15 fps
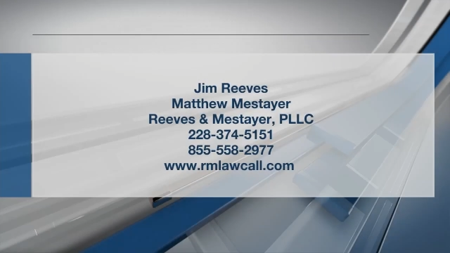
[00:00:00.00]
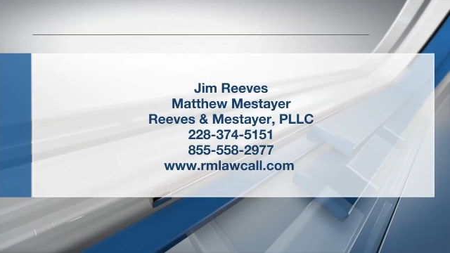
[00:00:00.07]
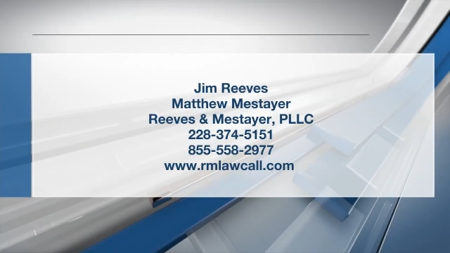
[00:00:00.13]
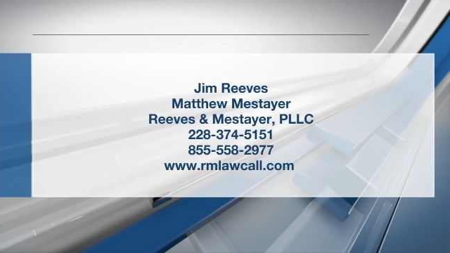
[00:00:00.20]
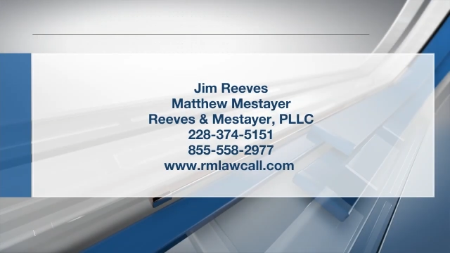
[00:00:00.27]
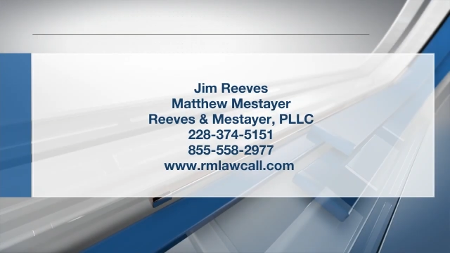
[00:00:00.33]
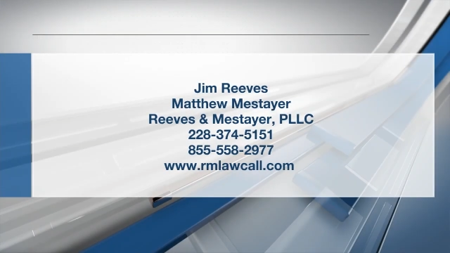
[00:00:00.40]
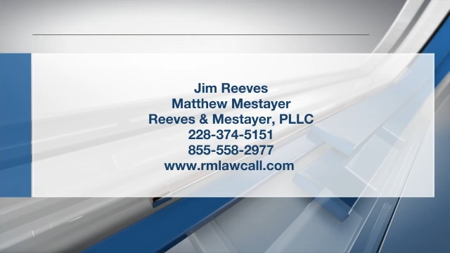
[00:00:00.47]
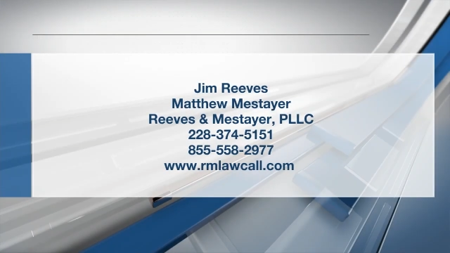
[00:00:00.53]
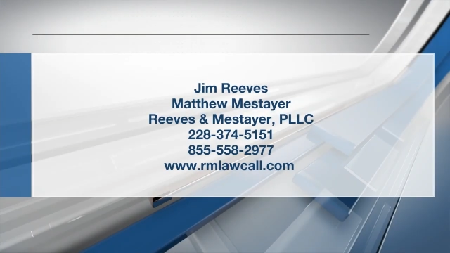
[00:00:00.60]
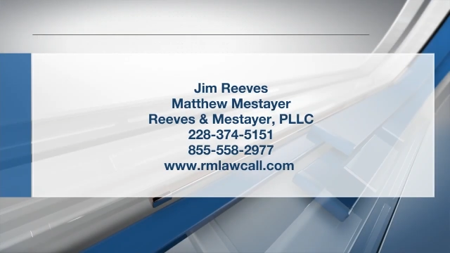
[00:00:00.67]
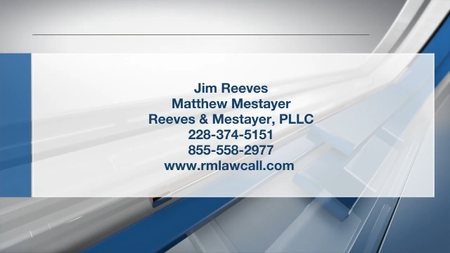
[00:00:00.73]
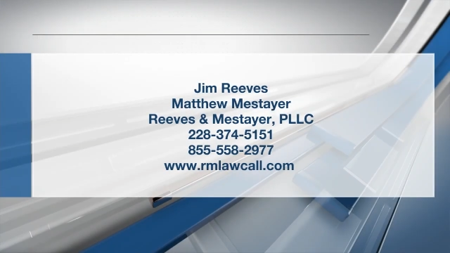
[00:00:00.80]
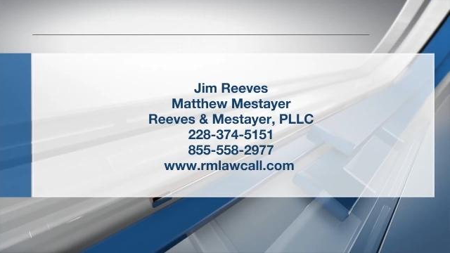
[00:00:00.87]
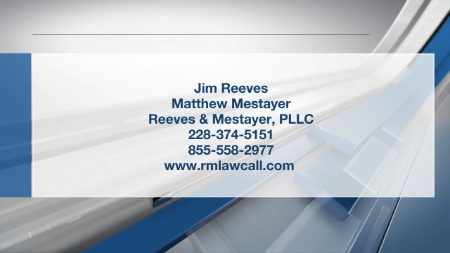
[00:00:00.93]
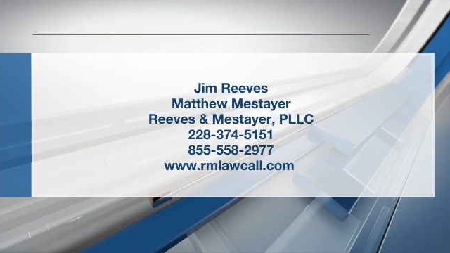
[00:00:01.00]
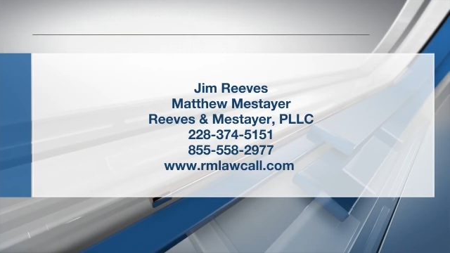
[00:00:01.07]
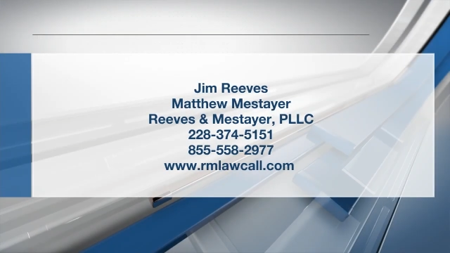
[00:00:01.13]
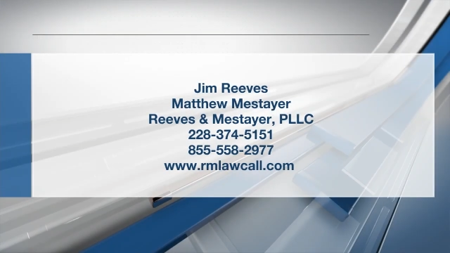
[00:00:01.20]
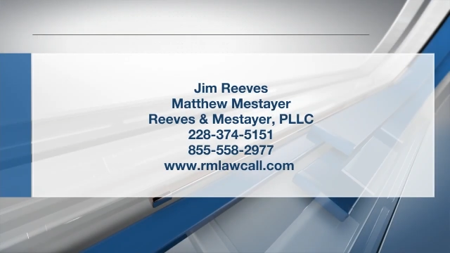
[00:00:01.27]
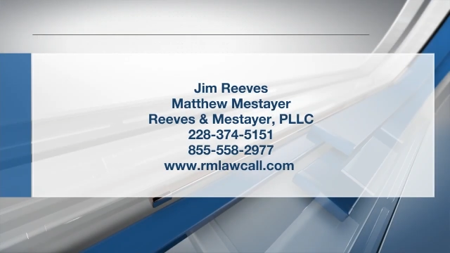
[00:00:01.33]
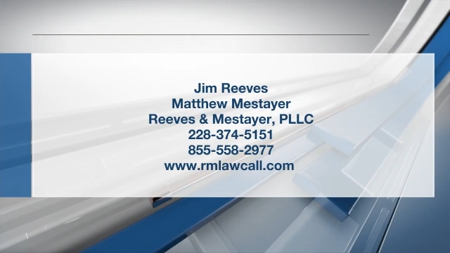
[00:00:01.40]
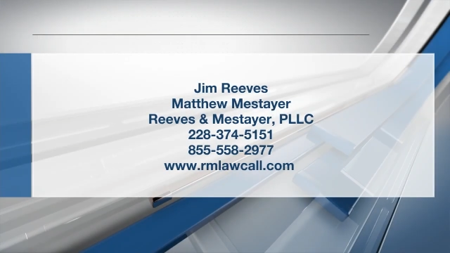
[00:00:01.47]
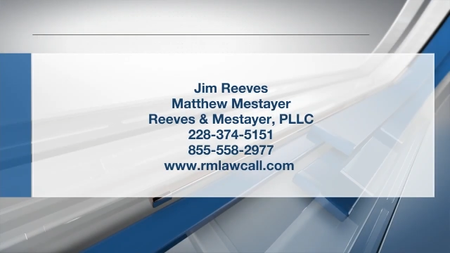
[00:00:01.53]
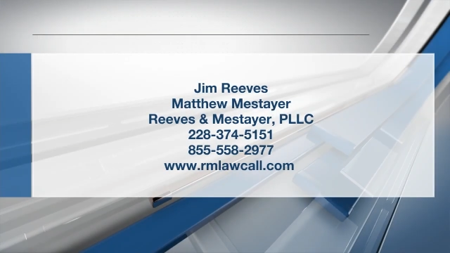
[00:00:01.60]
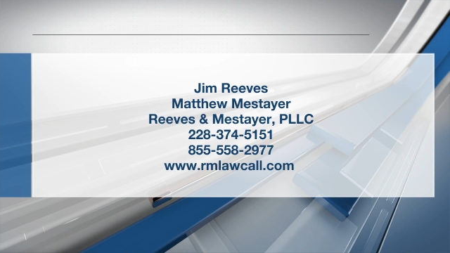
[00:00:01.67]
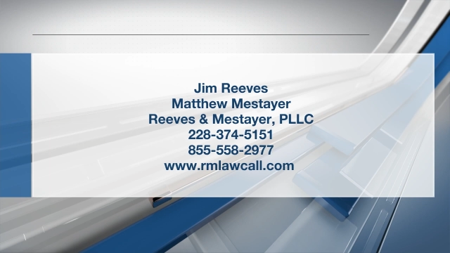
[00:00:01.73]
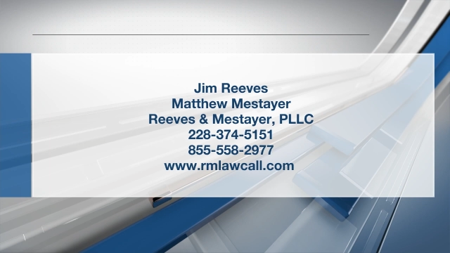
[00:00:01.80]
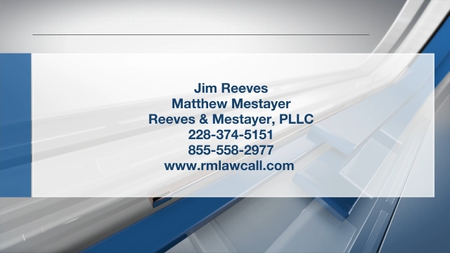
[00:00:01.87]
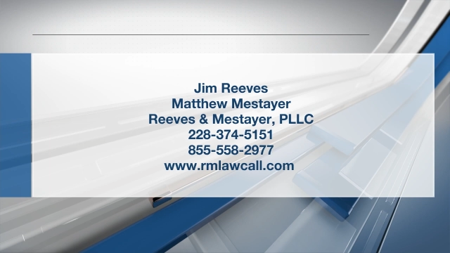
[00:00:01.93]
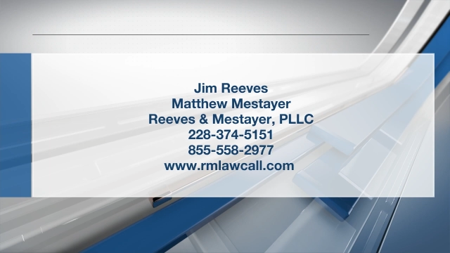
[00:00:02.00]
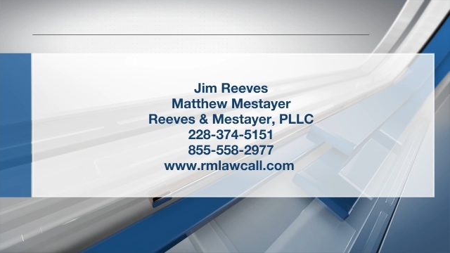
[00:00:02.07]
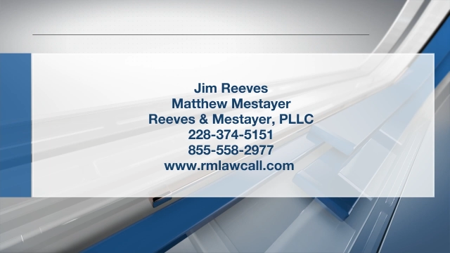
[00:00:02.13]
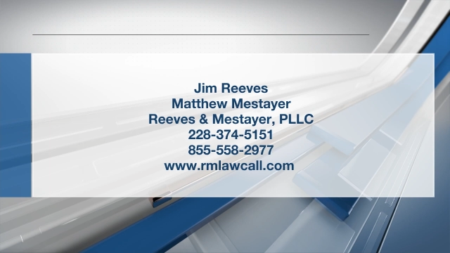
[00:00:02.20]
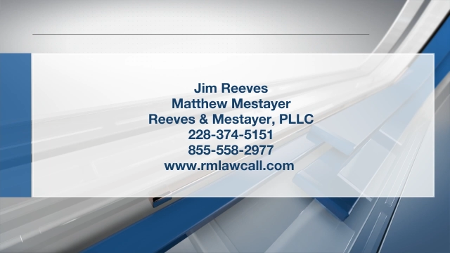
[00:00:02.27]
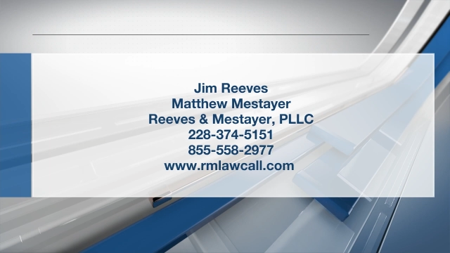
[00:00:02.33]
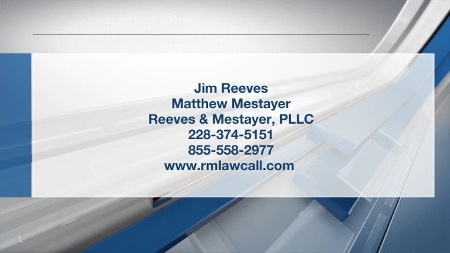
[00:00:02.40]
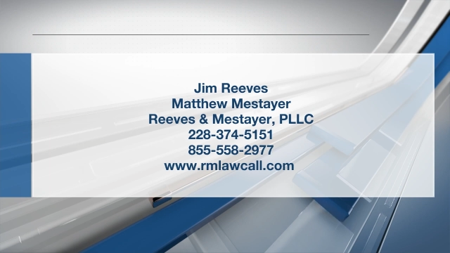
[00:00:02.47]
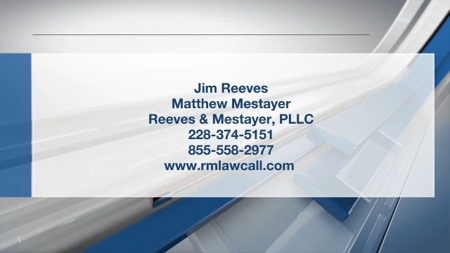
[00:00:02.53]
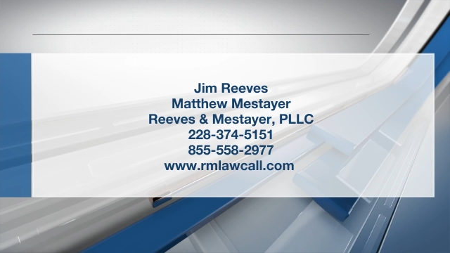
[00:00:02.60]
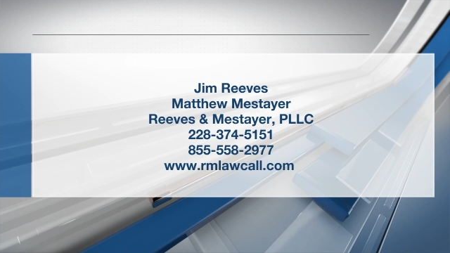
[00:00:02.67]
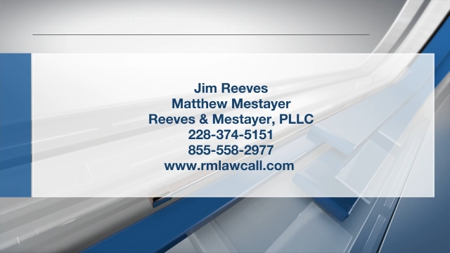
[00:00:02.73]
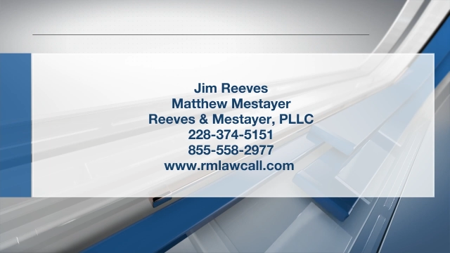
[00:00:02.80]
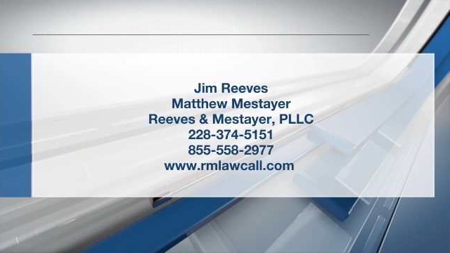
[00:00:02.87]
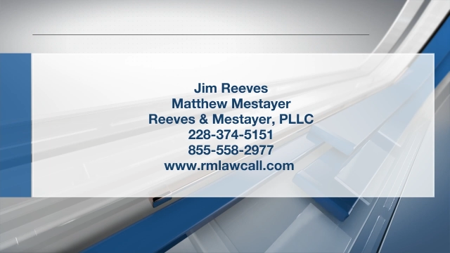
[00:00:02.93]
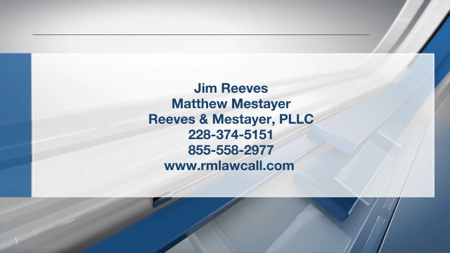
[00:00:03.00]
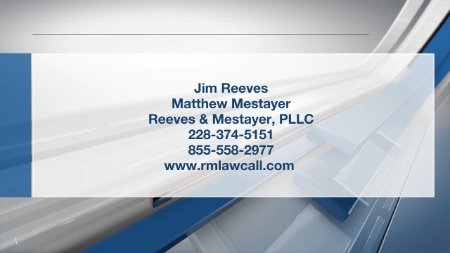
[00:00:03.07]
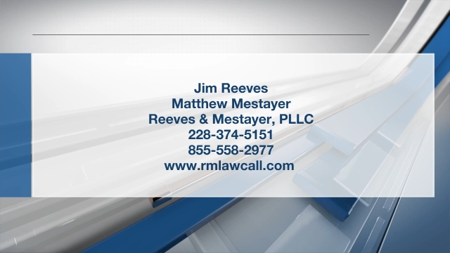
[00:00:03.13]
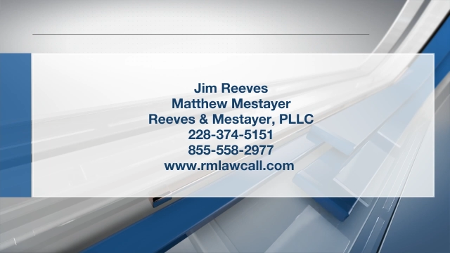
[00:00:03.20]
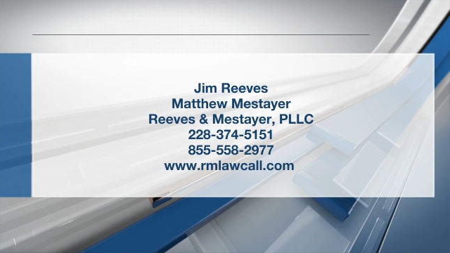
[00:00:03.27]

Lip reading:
No face is visible, so there are no lips to read.